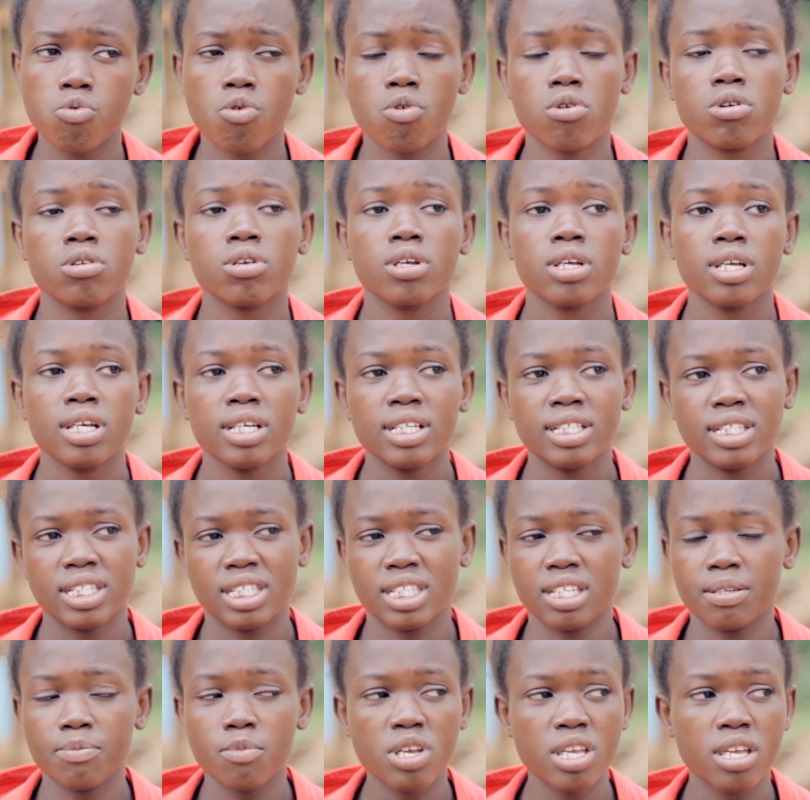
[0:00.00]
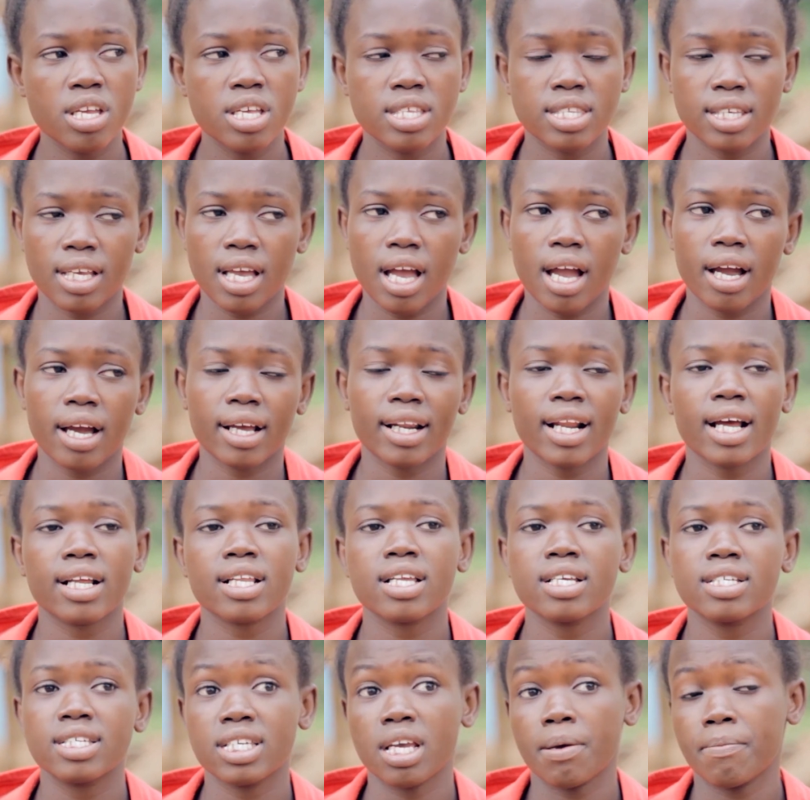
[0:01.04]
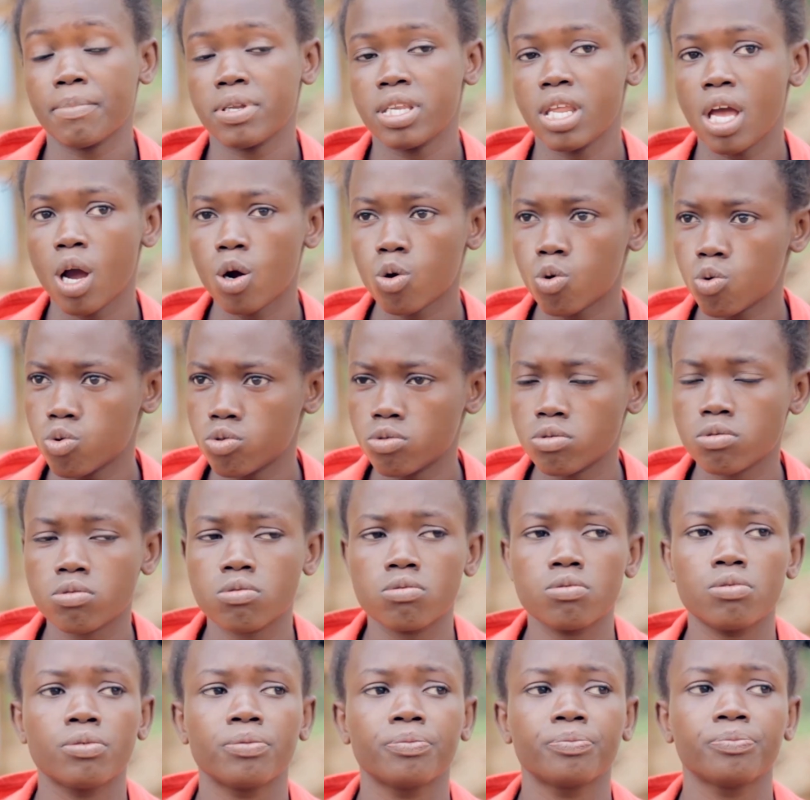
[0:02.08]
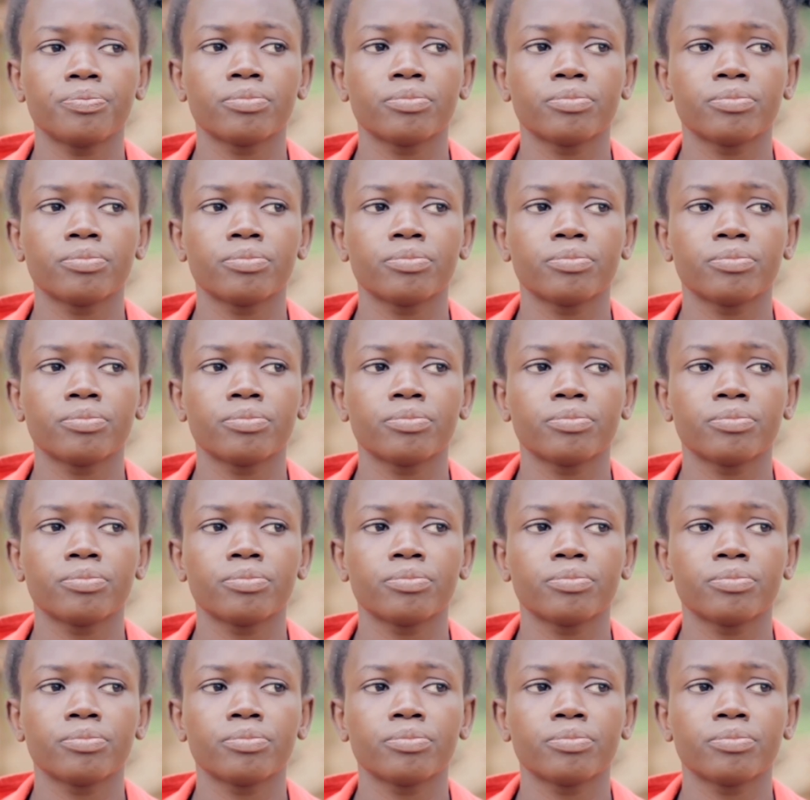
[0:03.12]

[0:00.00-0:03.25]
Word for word: in the city and will return after 2 years.